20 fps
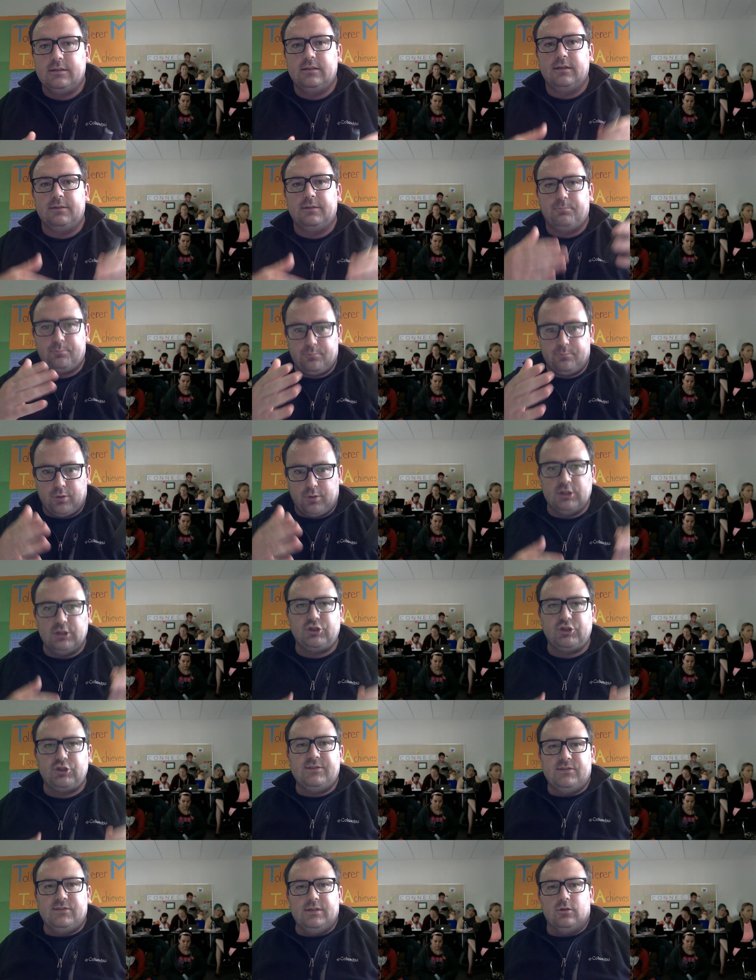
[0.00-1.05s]
that
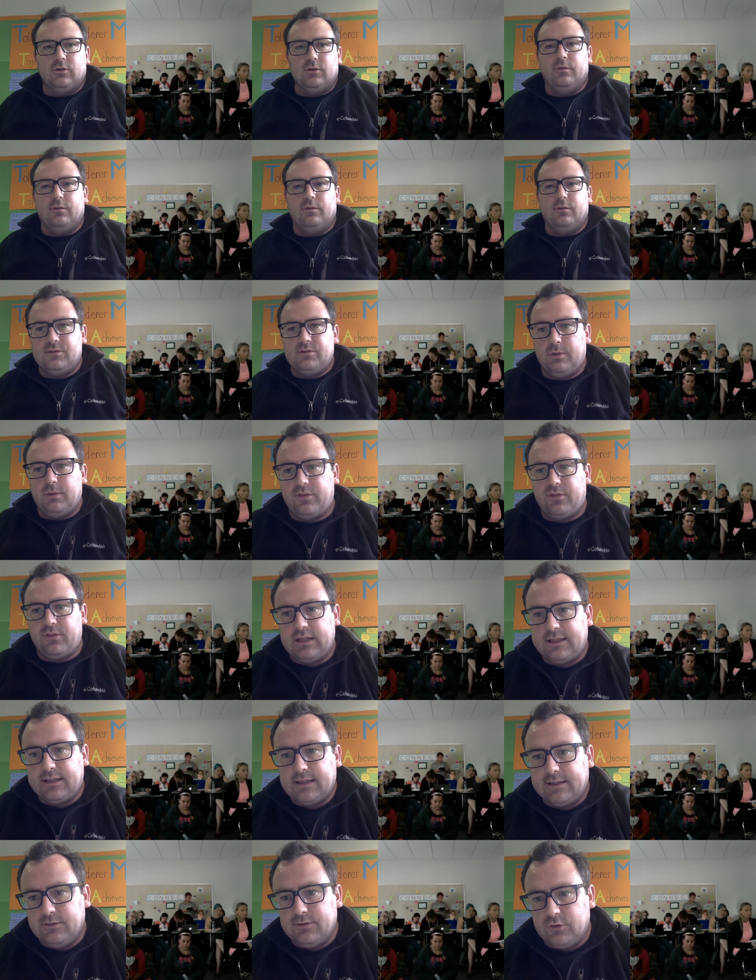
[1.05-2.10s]
Project Zero Visible
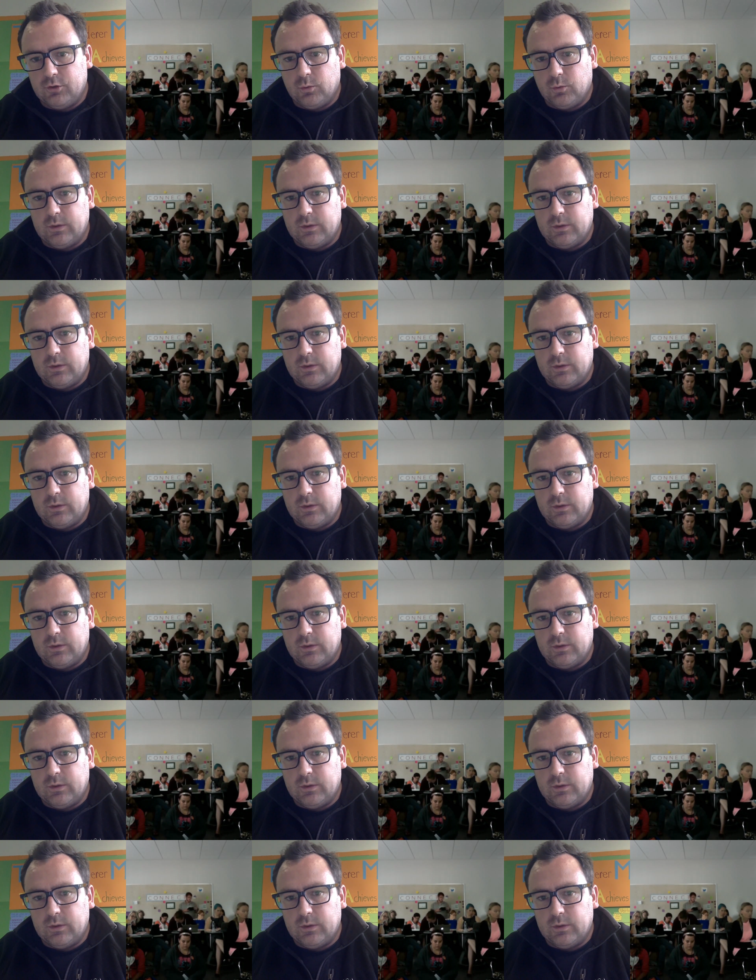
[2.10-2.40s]
Thinking do.